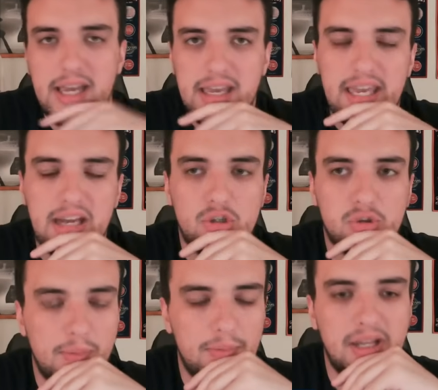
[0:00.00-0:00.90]
in
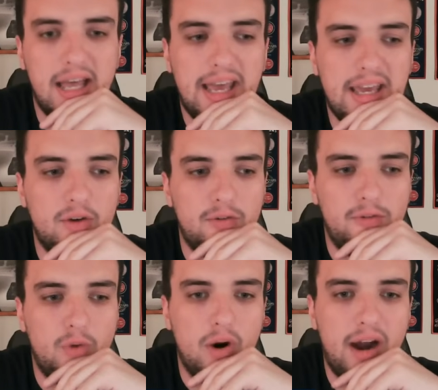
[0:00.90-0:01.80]
AAA
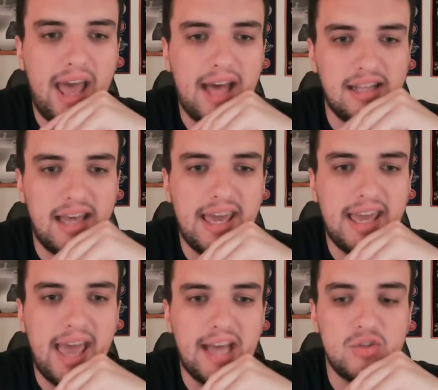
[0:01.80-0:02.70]
for LA
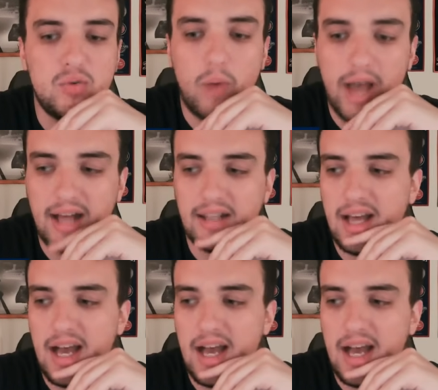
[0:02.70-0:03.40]
as well.